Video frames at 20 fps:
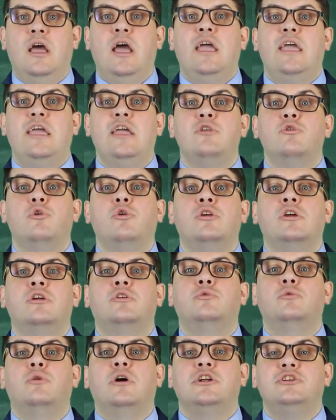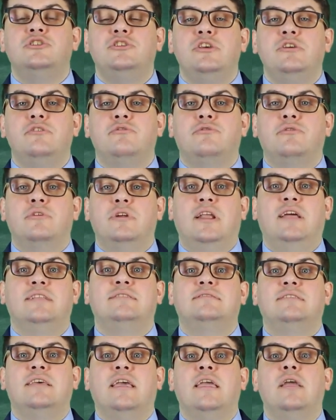in order to achieve,
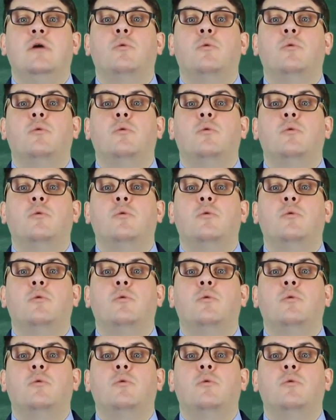let's say,